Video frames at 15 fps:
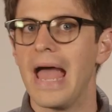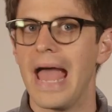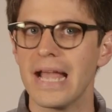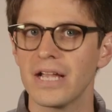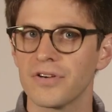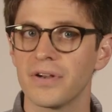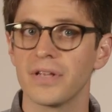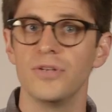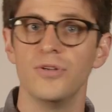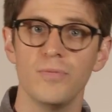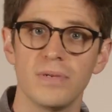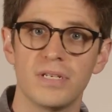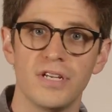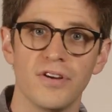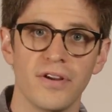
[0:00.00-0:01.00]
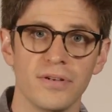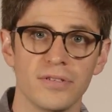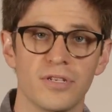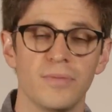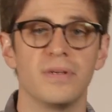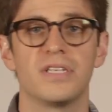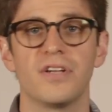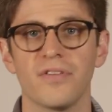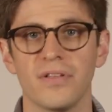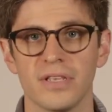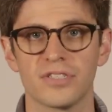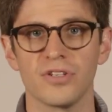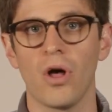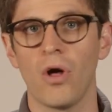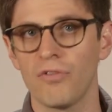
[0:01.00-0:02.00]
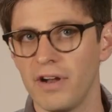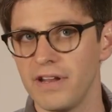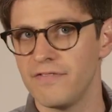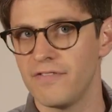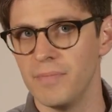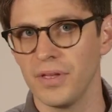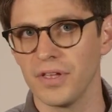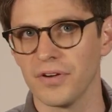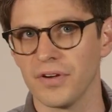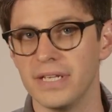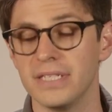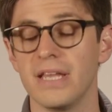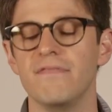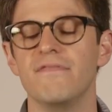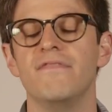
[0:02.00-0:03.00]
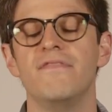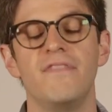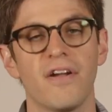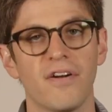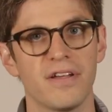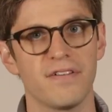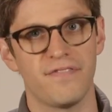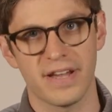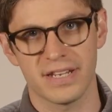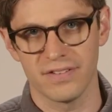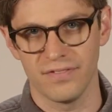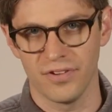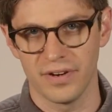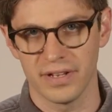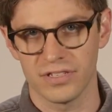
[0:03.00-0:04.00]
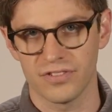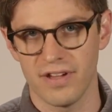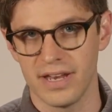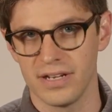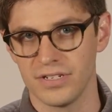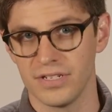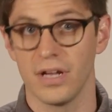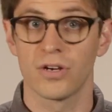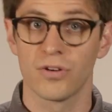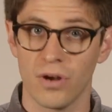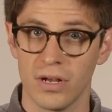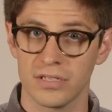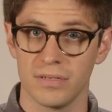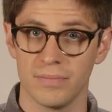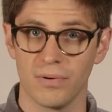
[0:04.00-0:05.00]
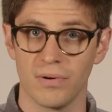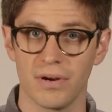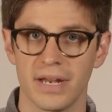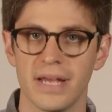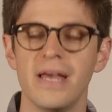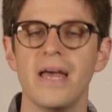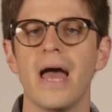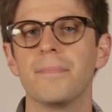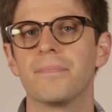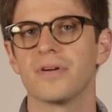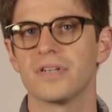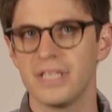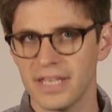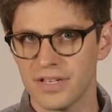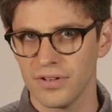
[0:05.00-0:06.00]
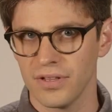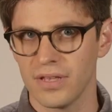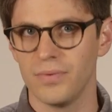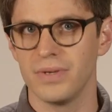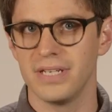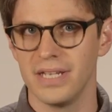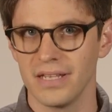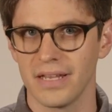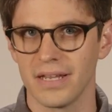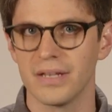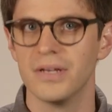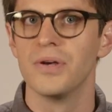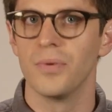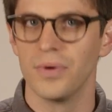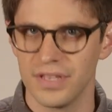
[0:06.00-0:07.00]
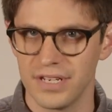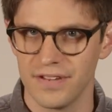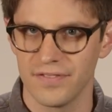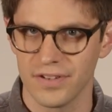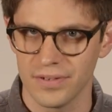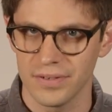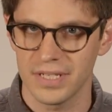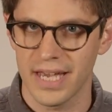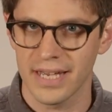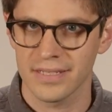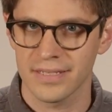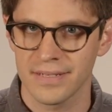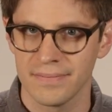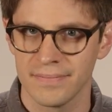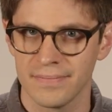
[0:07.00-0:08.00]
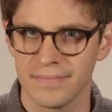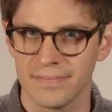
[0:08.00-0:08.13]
Anchoring new material to material that's already familiar is a very effective learning strategy across the board, and particularly when dealing with a difficult text.